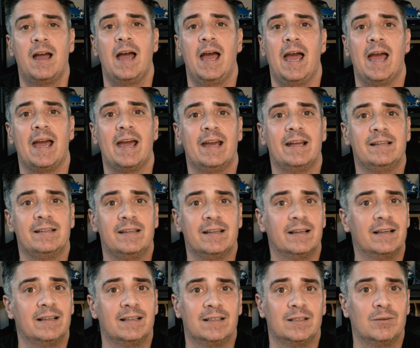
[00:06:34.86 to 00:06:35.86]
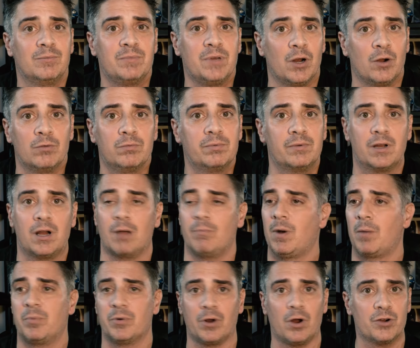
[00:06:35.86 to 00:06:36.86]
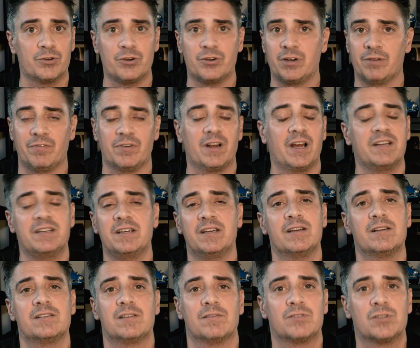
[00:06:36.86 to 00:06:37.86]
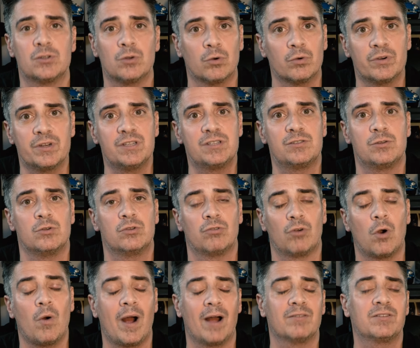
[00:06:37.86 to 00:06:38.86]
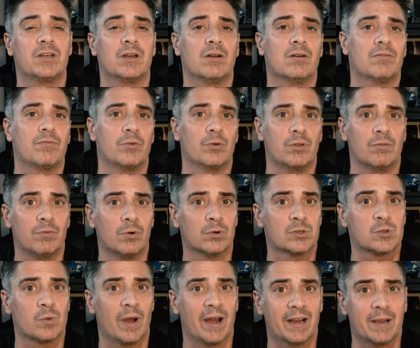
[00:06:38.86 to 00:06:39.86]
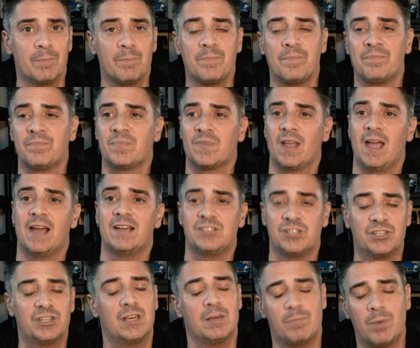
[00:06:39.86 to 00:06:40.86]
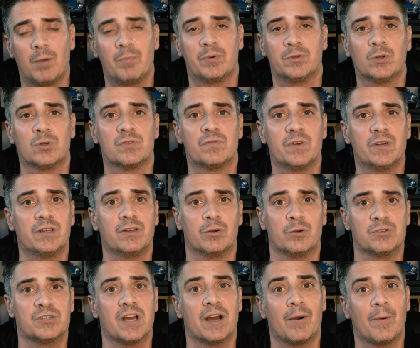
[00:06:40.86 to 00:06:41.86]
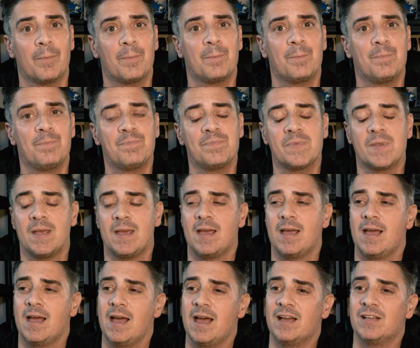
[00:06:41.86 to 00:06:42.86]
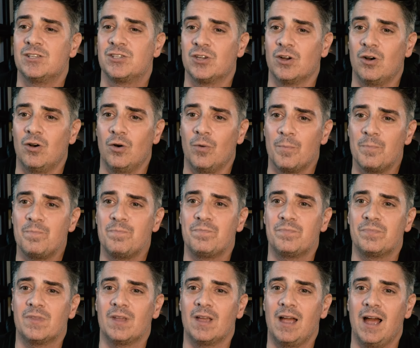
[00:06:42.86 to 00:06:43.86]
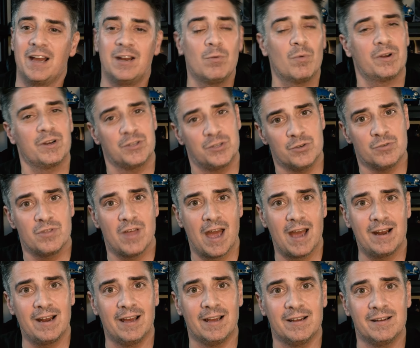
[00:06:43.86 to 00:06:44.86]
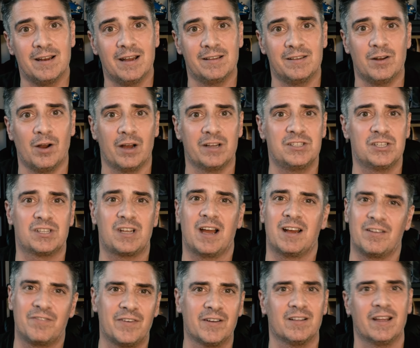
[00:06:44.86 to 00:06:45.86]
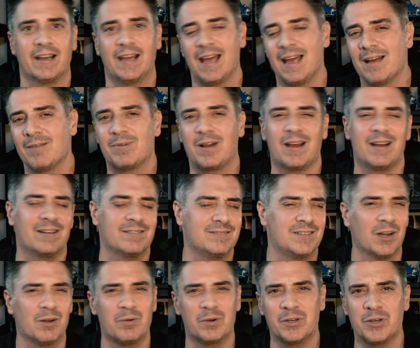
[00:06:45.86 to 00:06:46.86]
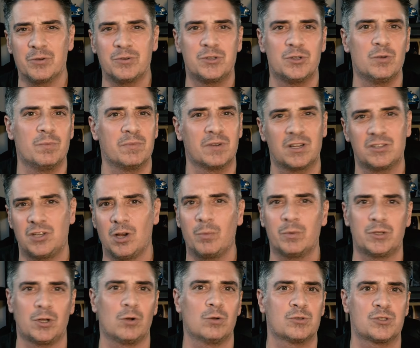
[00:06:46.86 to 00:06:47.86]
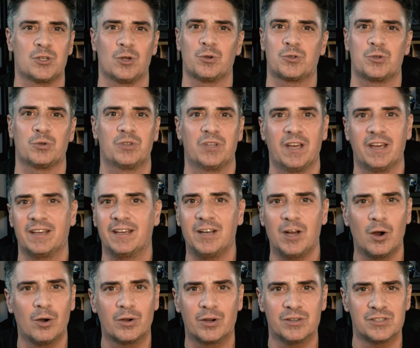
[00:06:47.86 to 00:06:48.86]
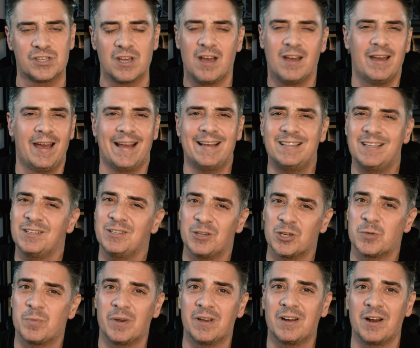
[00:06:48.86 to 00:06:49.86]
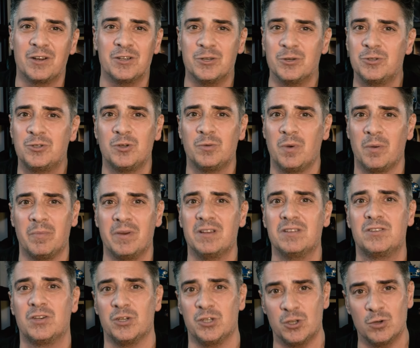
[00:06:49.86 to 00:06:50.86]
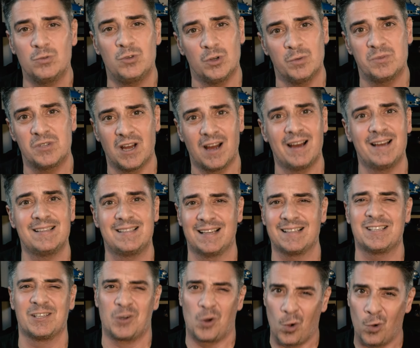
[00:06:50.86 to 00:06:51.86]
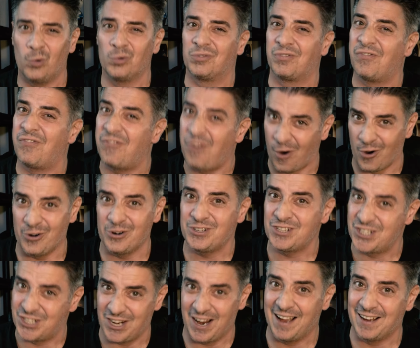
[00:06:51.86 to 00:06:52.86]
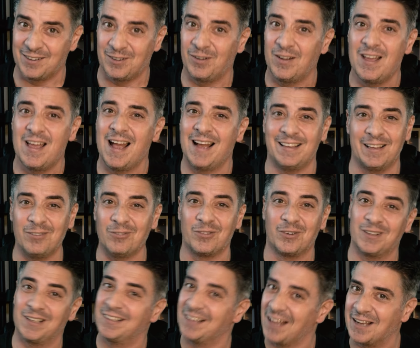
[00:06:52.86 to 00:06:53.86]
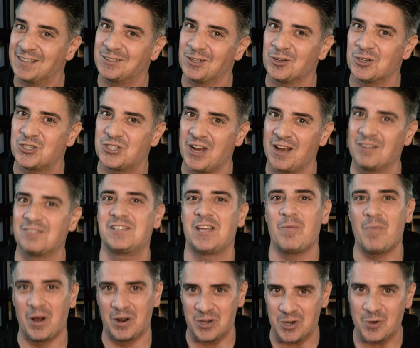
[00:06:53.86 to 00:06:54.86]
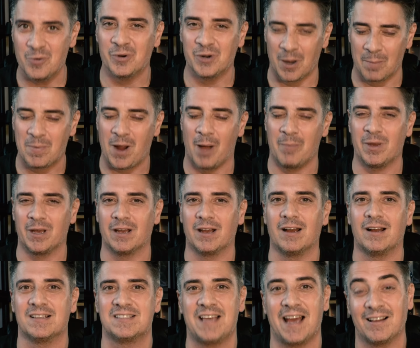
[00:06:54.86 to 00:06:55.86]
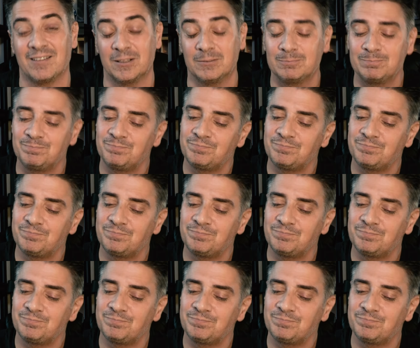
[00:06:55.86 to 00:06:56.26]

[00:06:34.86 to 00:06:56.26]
and come up with 100 different ideas of stories to throw out there for the Volkswagen, and just keep pumping those videos out. And so I didn't want to do that. And, I just kind of felt like, I'm kind of done with YouTube. I'm done with the whole social thing, because 18 years being on YouTube, to YouTube's eyes, that's an old fart channel. And they don't really like those channels. They want new and upcoming talent.